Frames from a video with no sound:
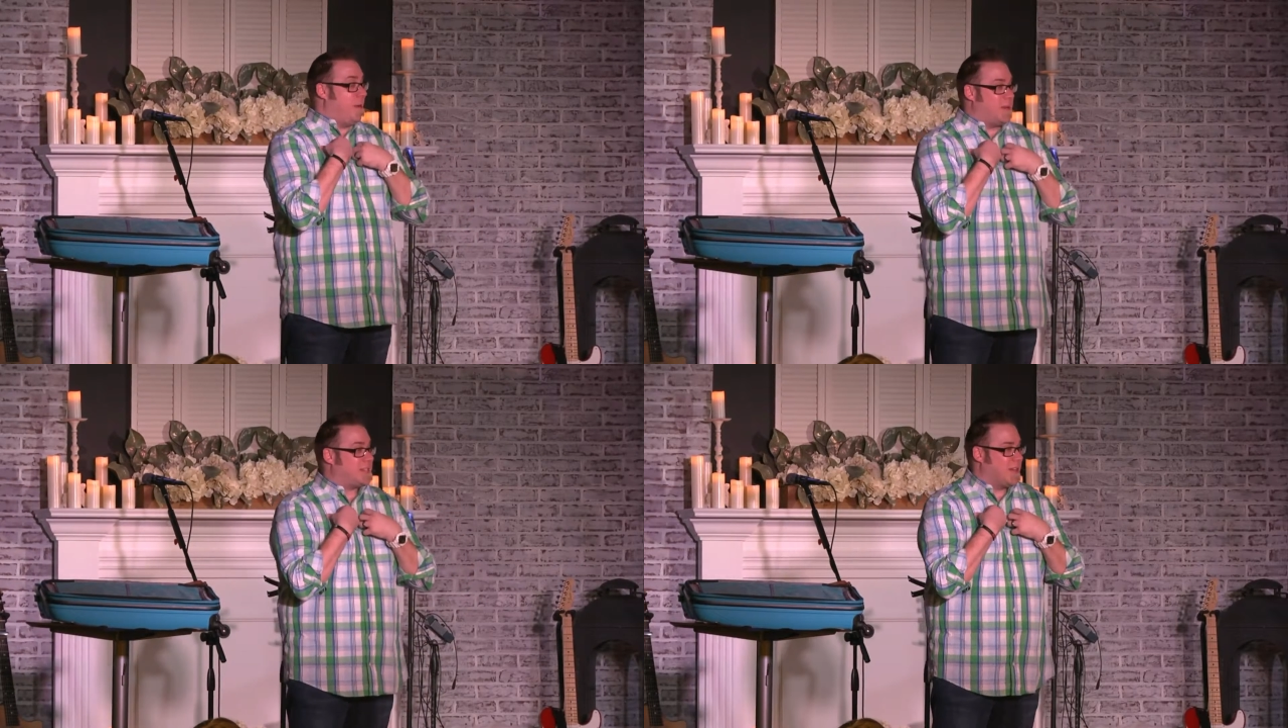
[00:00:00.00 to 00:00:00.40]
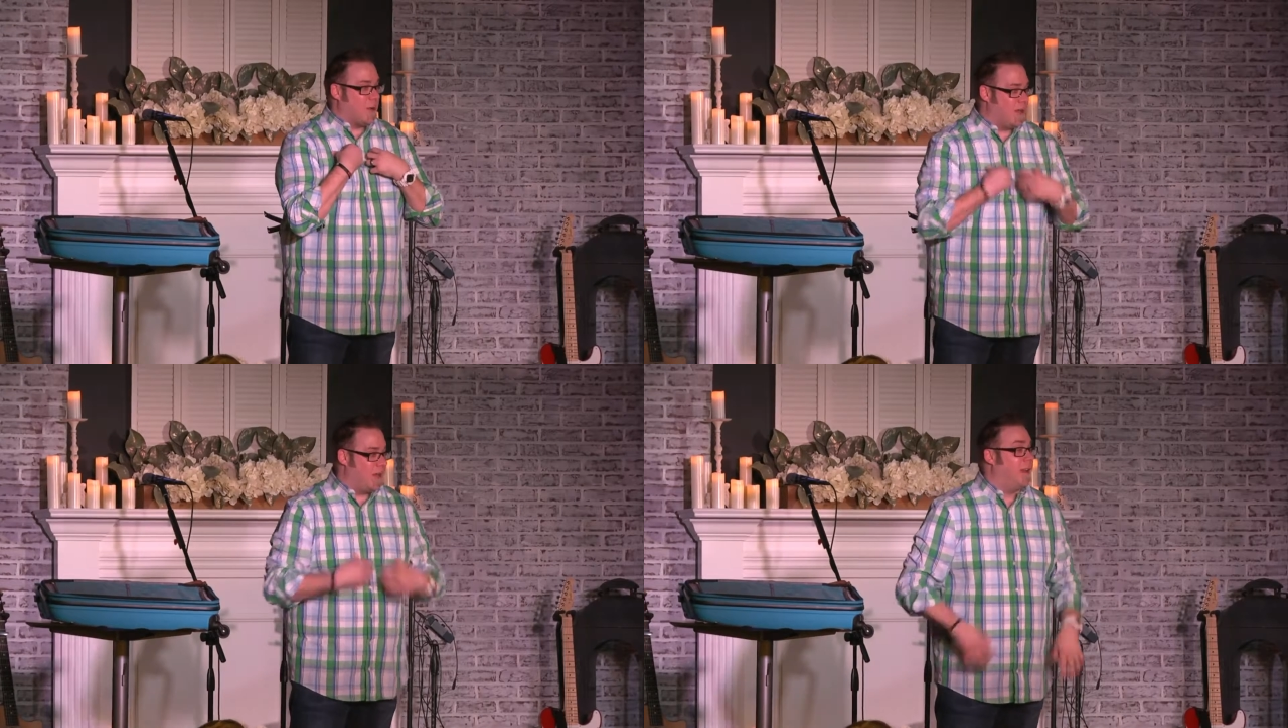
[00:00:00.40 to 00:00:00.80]
what's
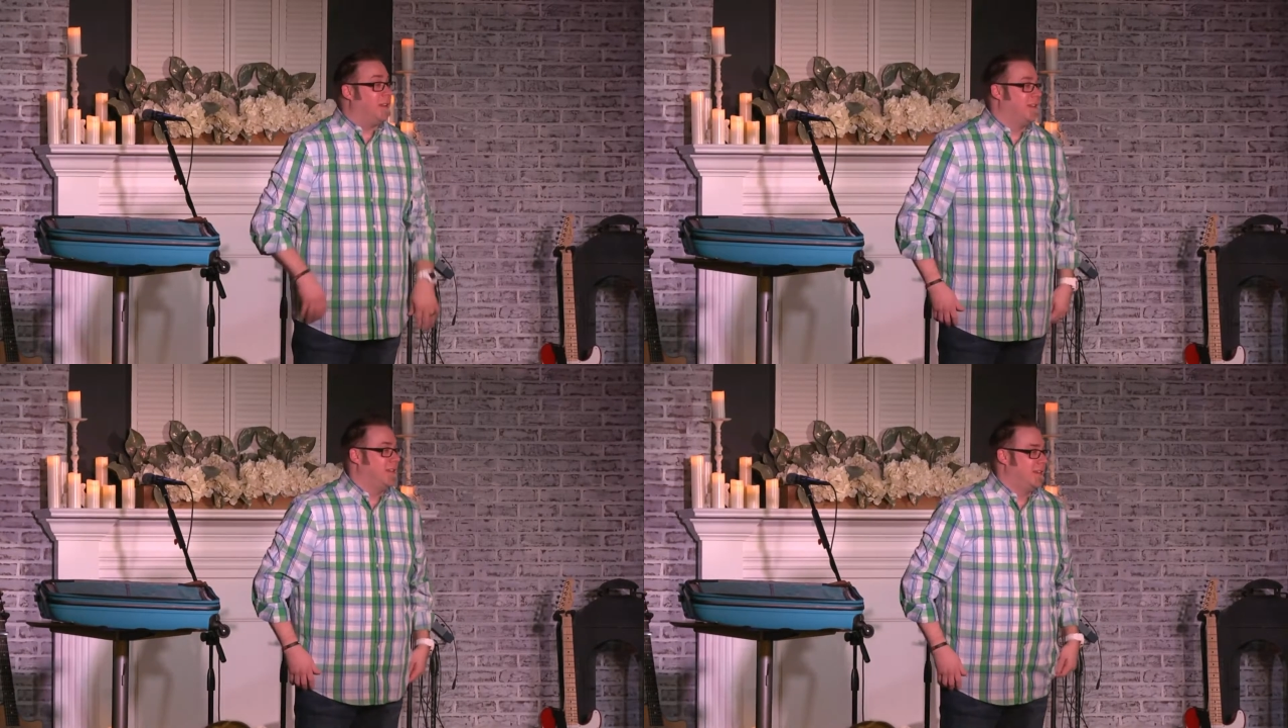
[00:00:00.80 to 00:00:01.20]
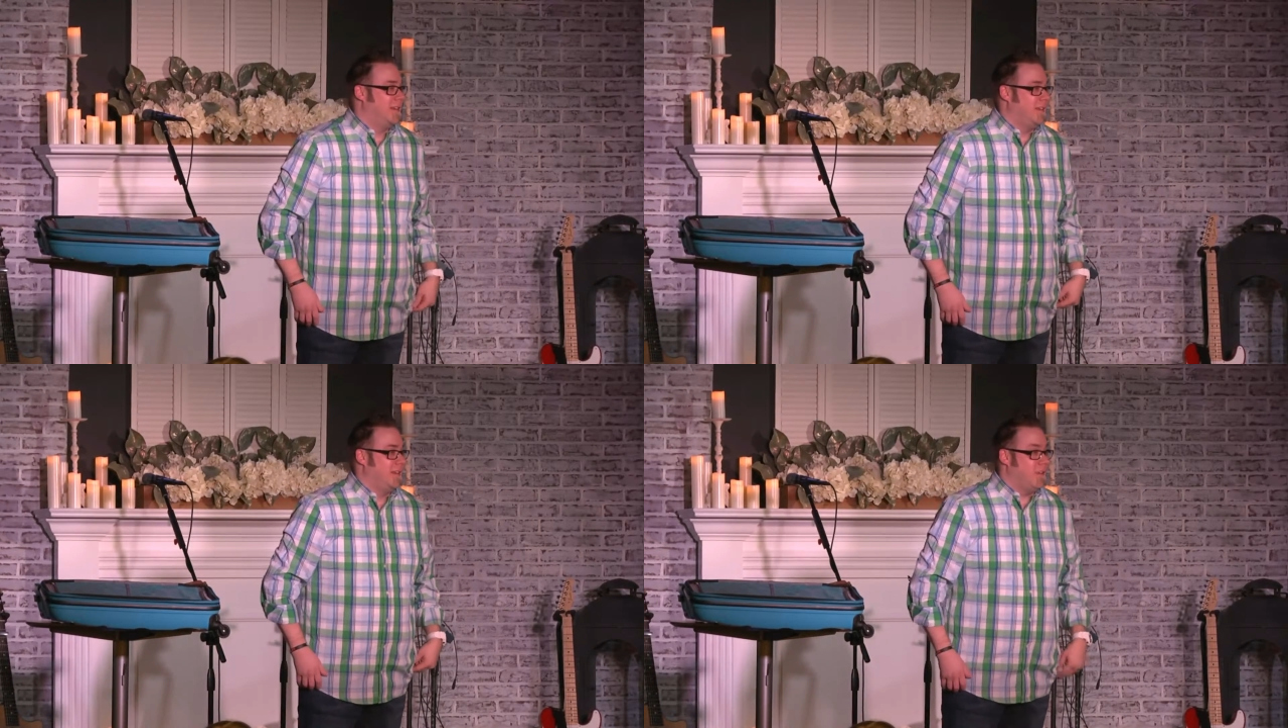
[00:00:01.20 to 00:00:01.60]
going on.
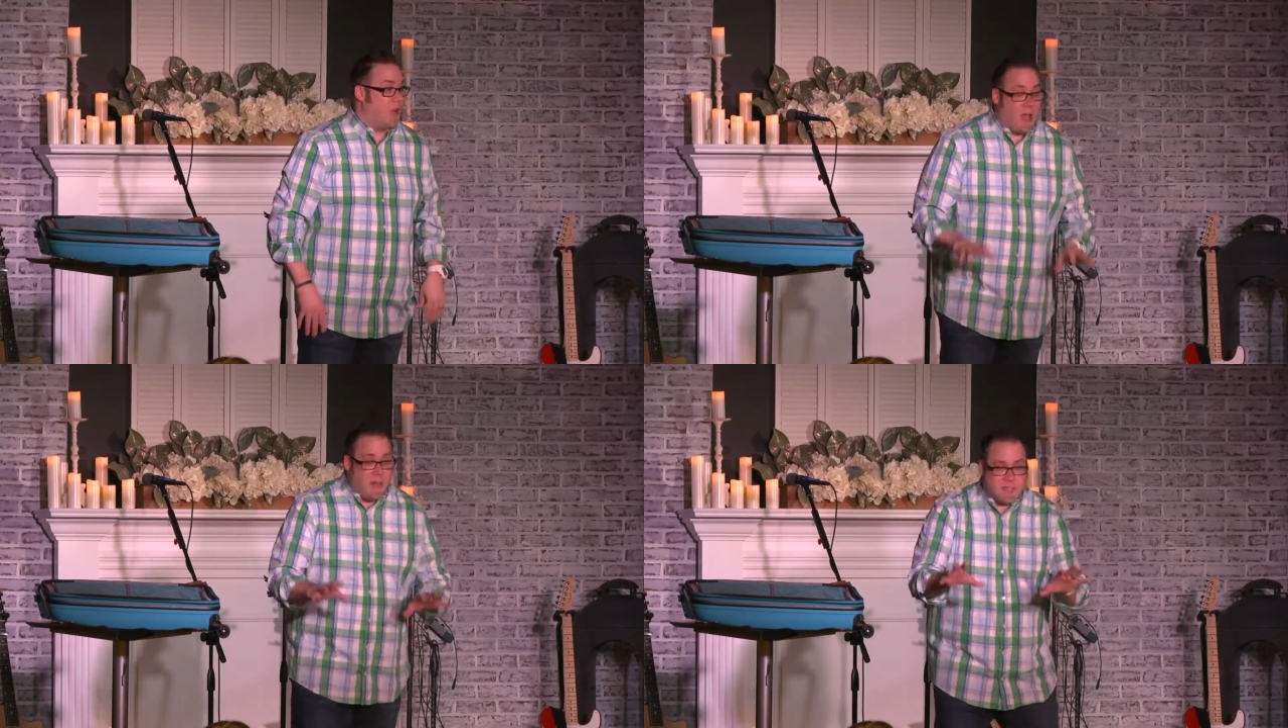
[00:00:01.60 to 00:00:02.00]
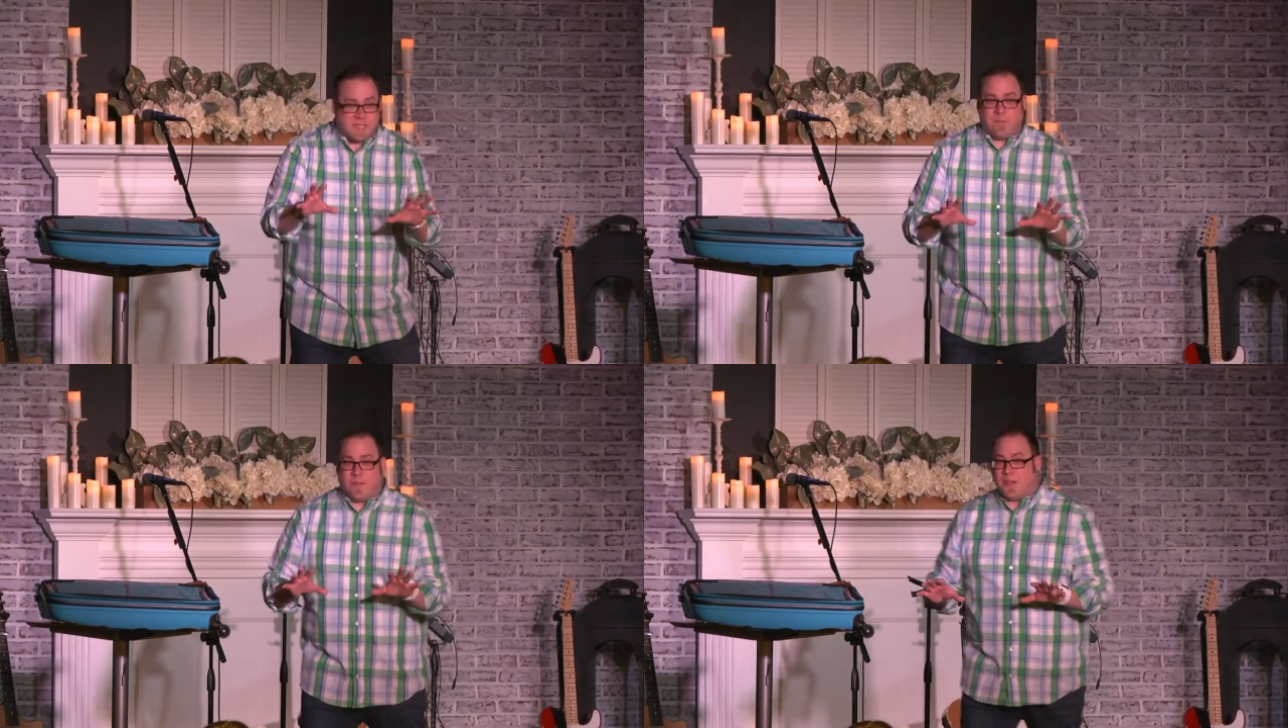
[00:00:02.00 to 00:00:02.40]
There are others
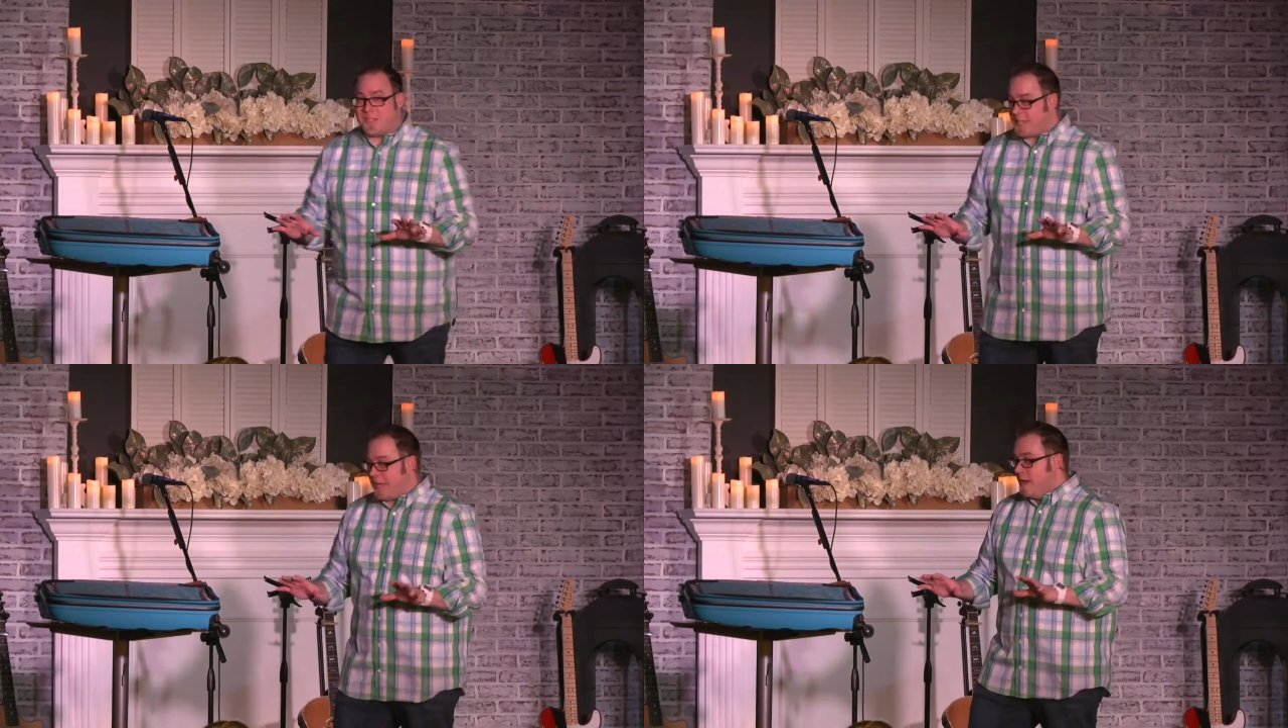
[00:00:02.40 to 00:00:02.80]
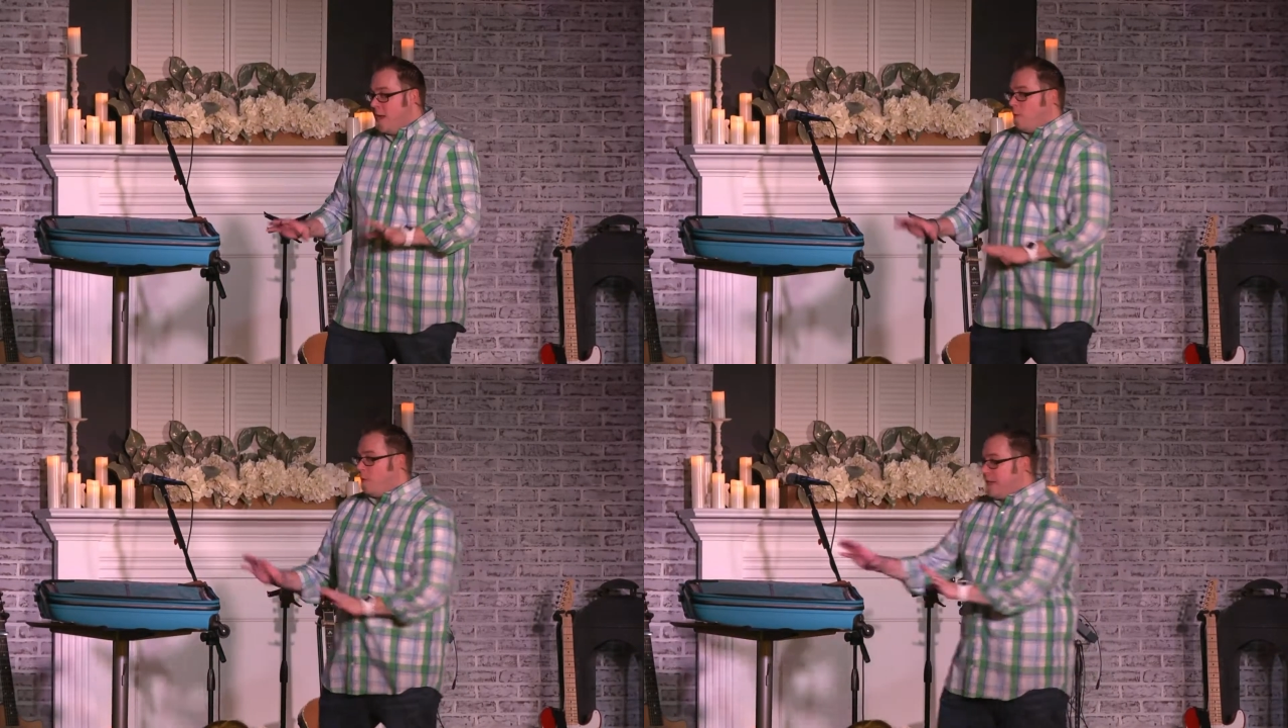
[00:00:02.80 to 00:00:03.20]
of you, it's like, well,